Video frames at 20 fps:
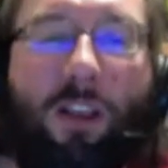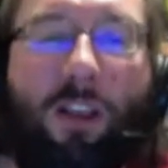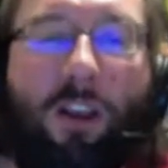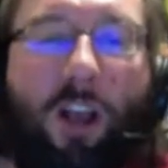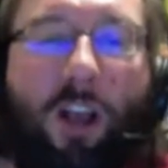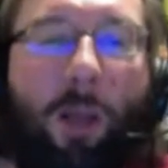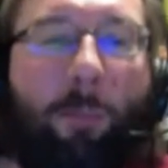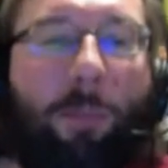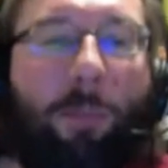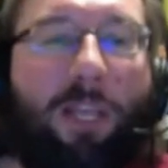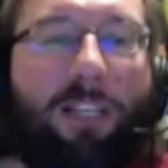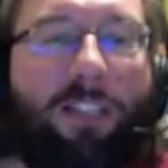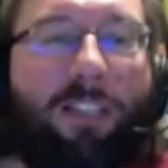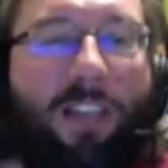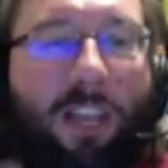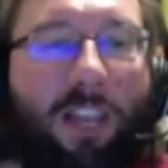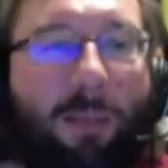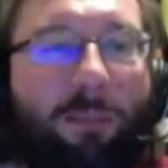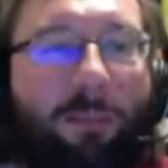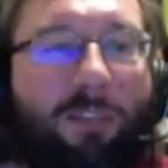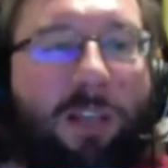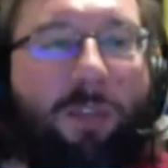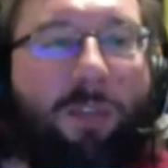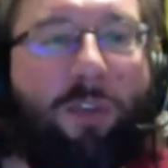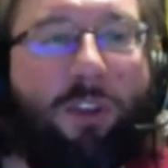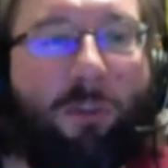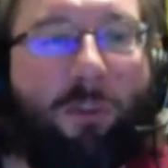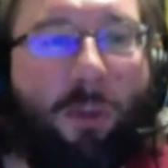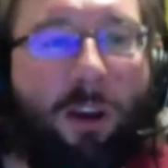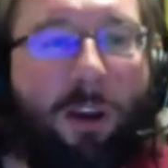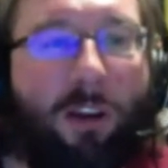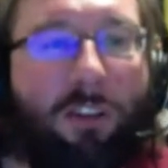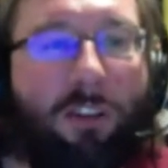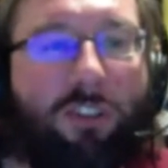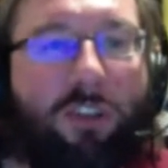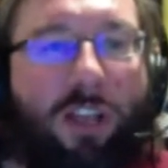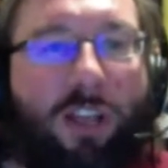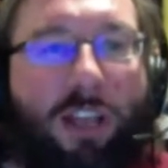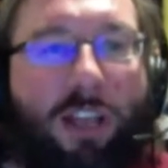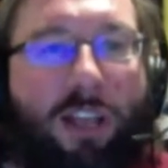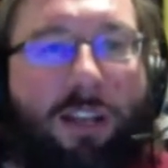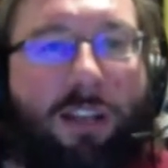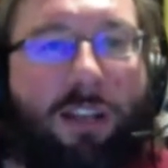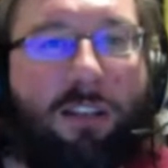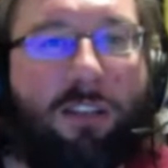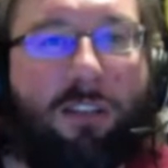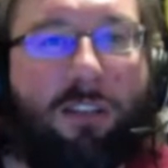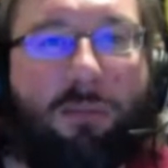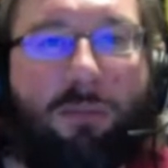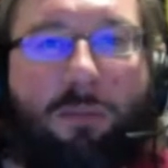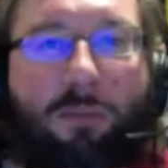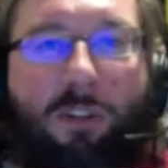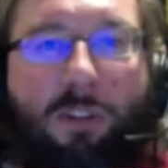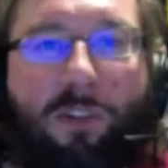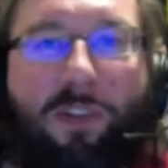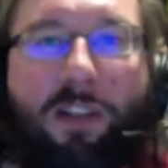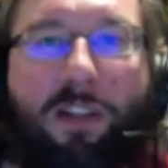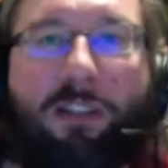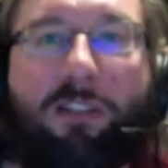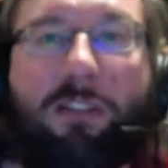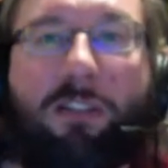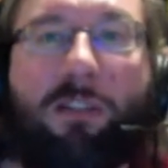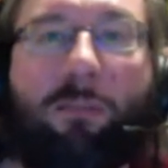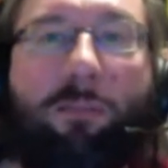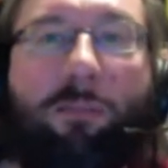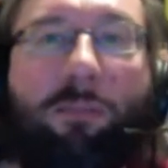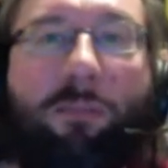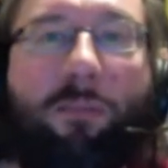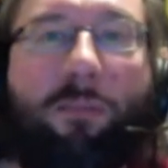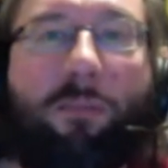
cop-based games out there in the market, and it's a lovely little system.